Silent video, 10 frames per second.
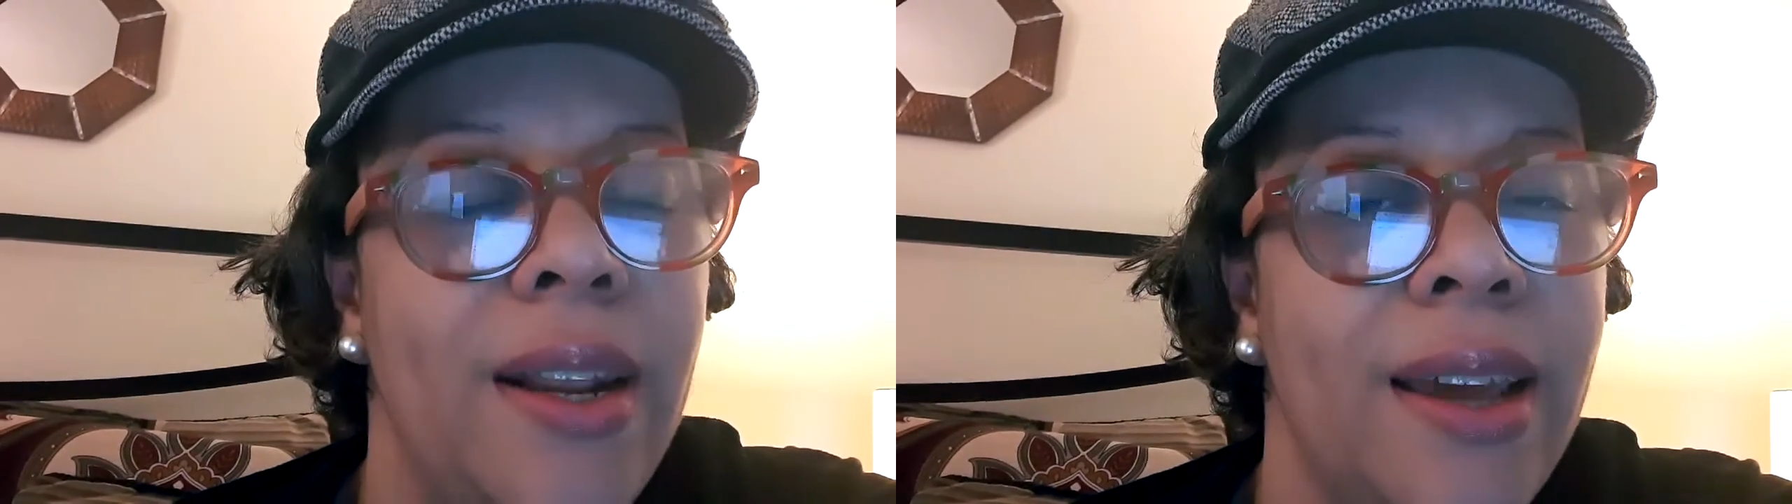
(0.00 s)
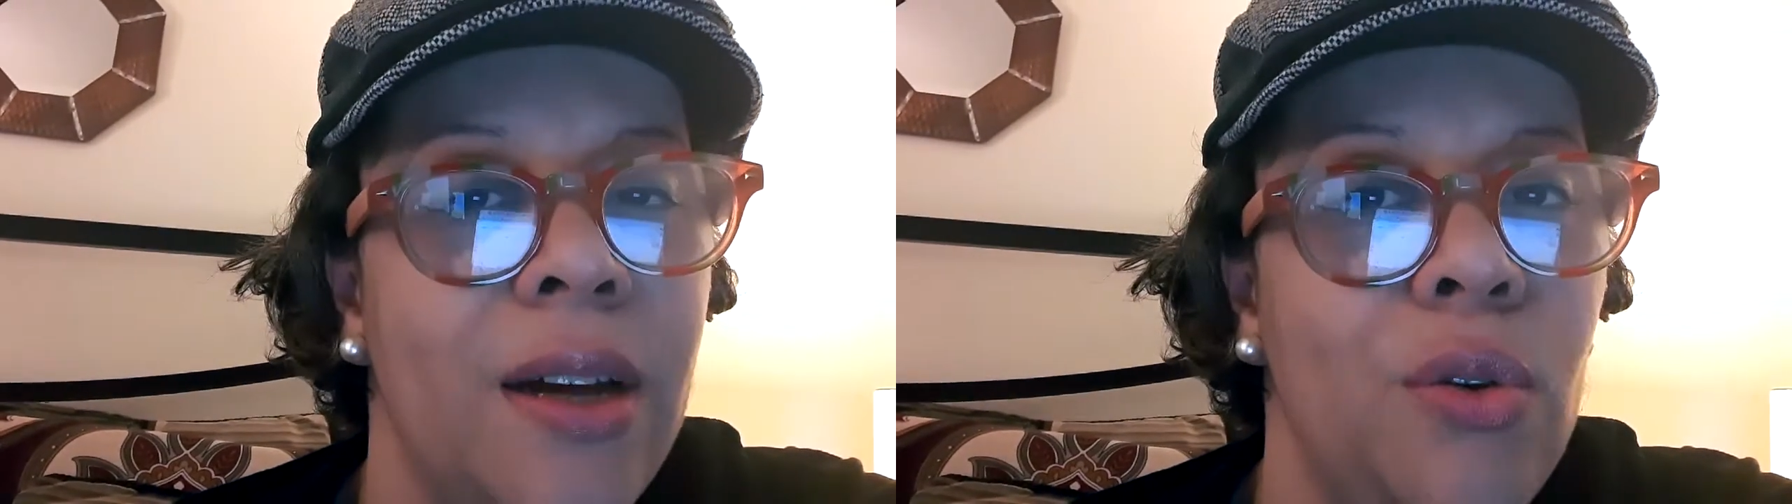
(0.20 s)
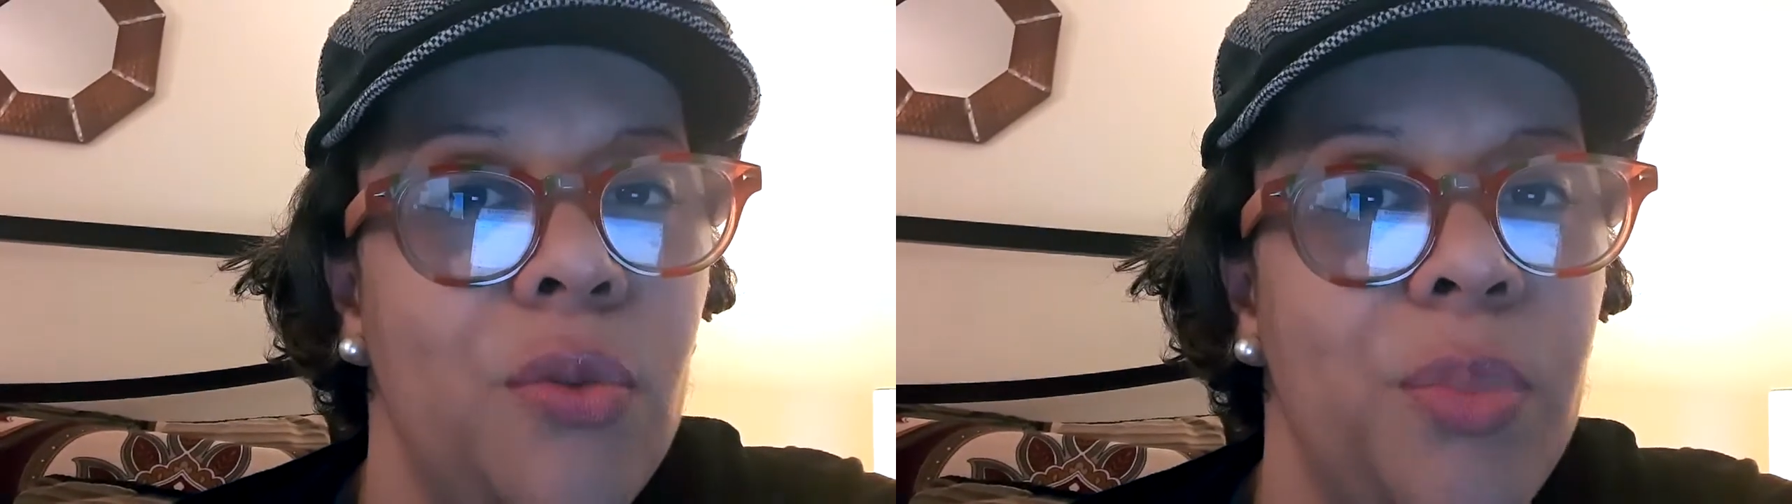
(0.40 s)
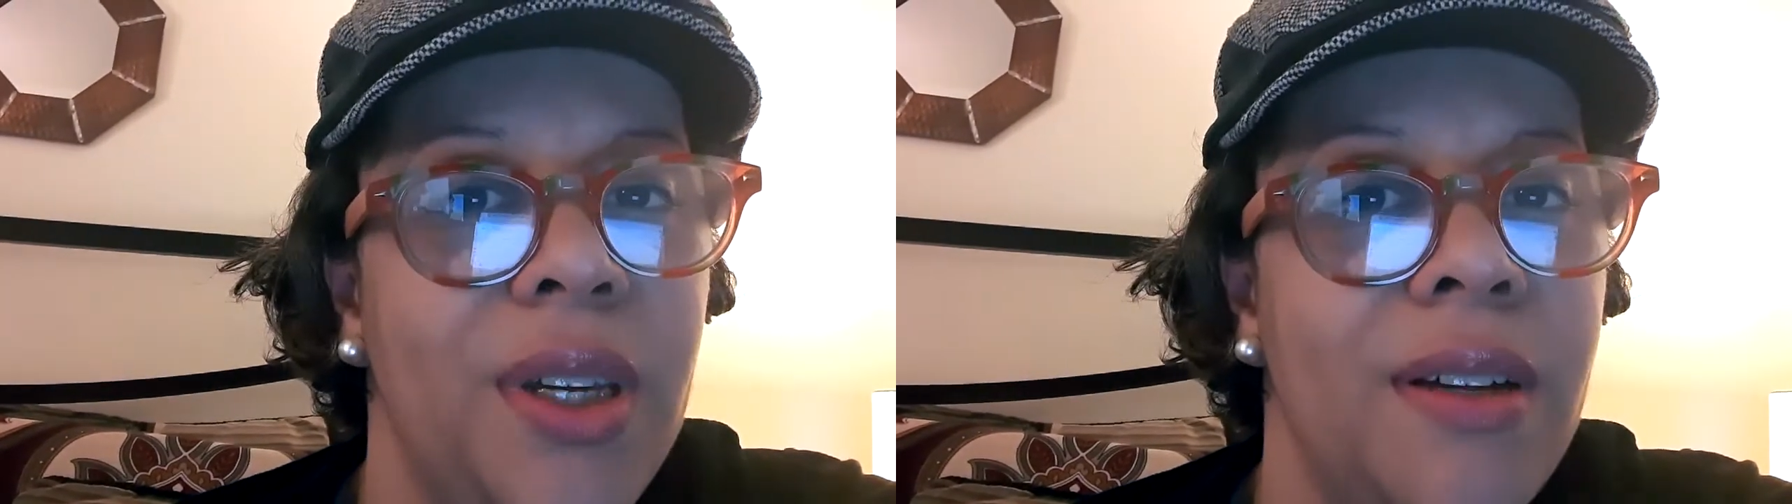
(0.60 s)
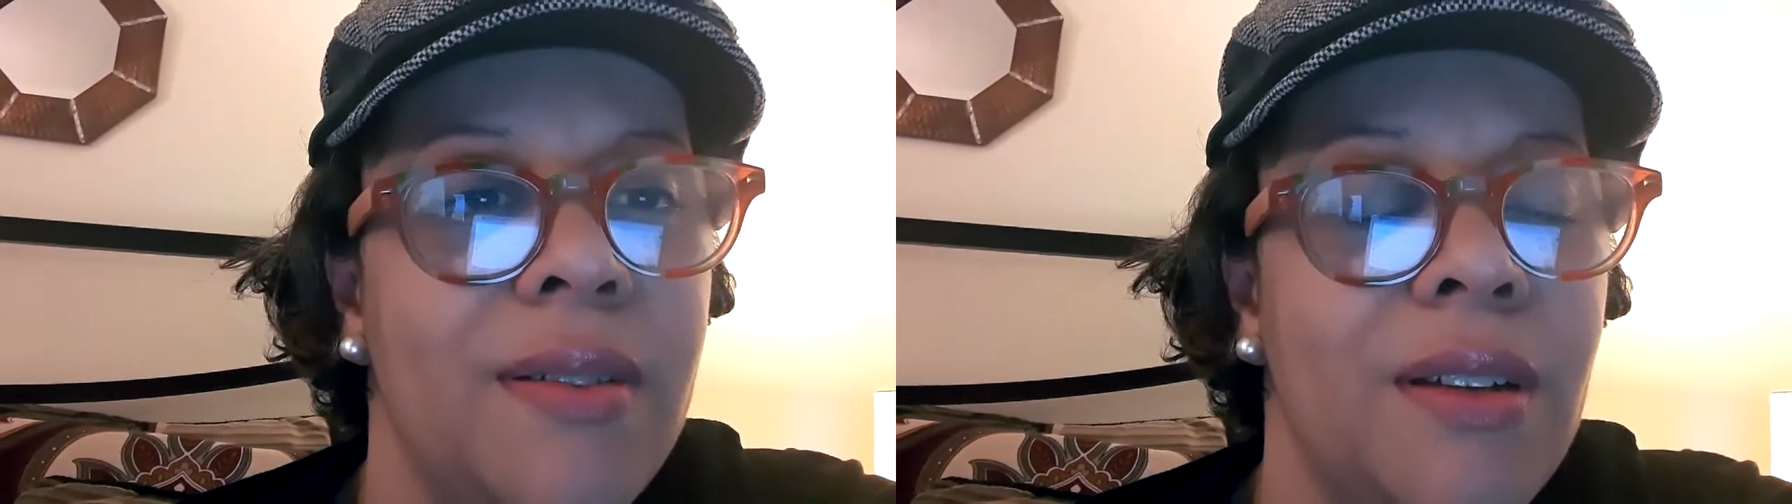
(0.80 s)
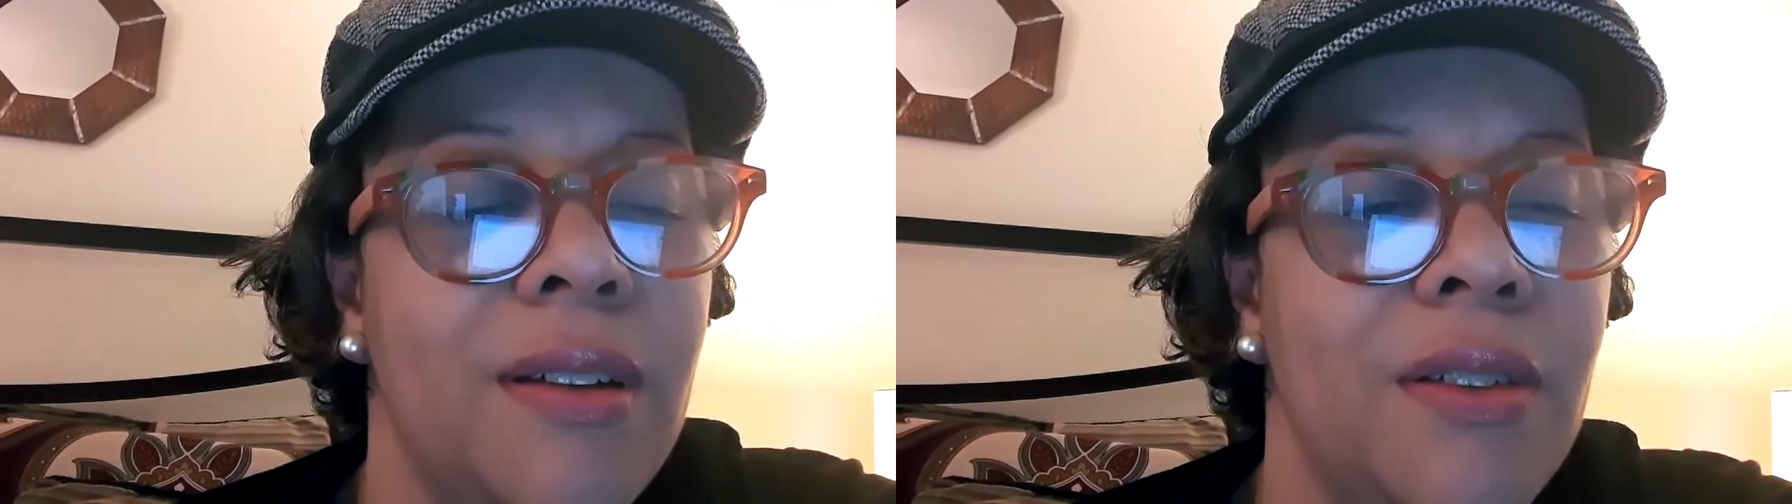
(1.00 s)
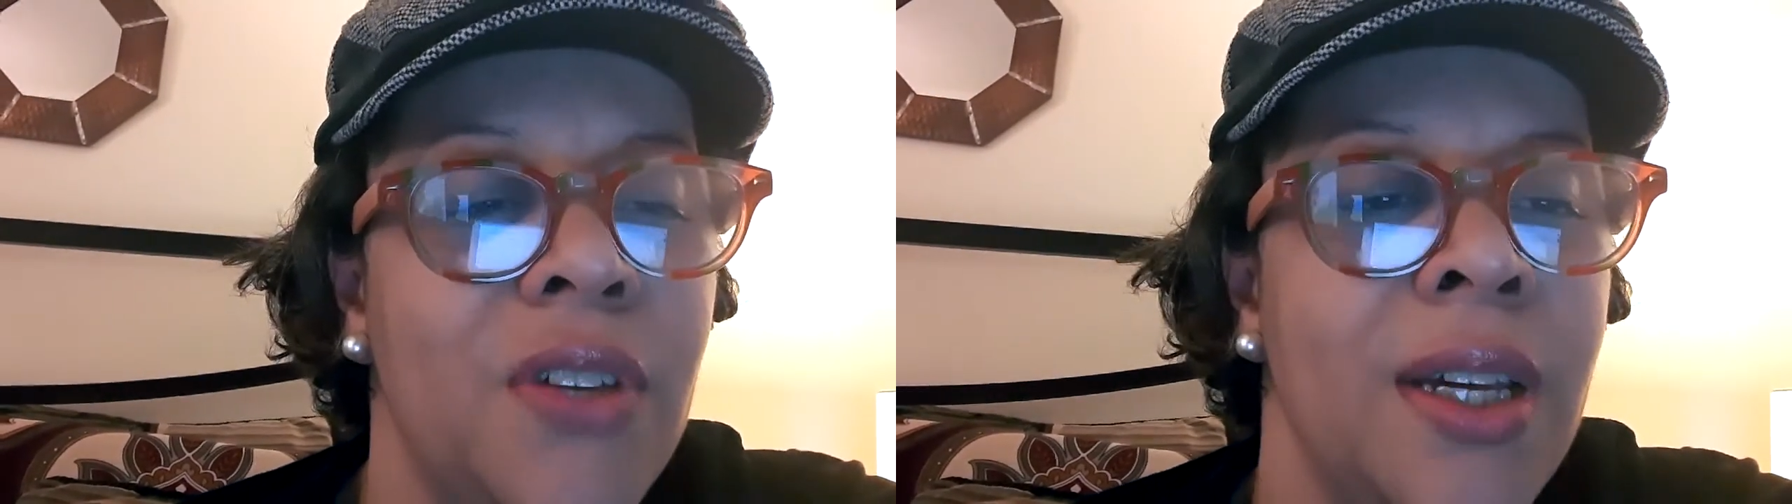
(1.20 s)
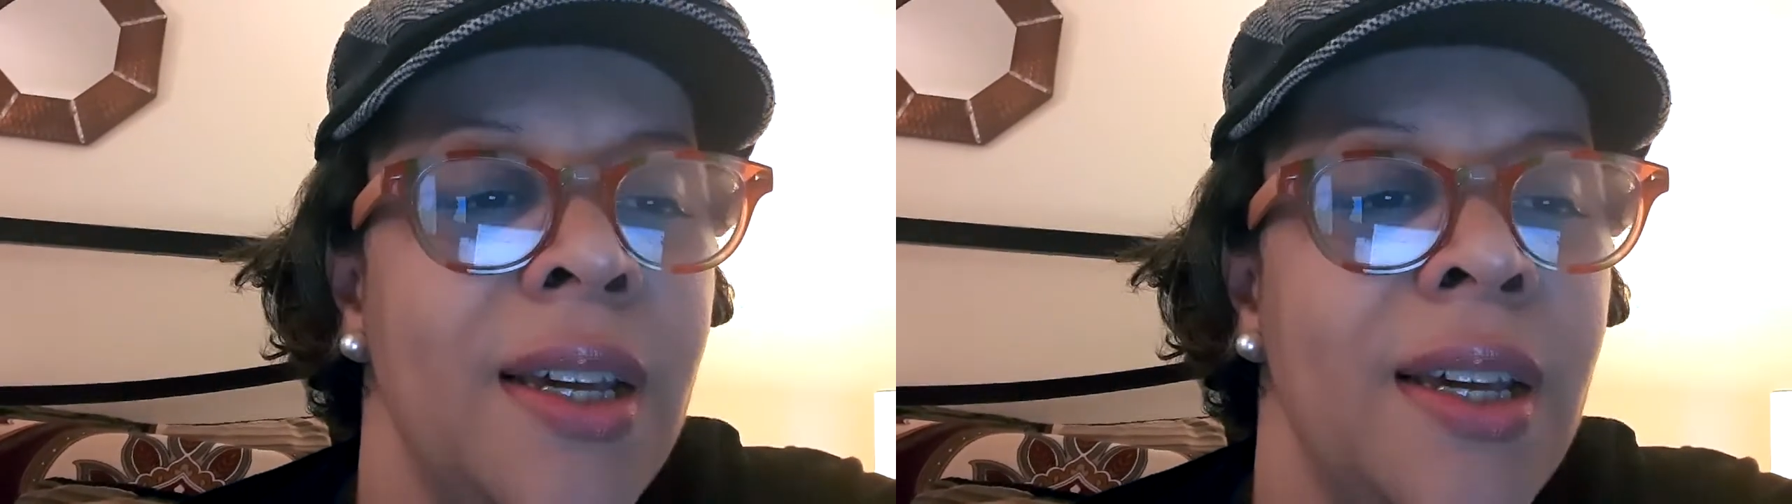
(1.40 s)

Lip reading: out because of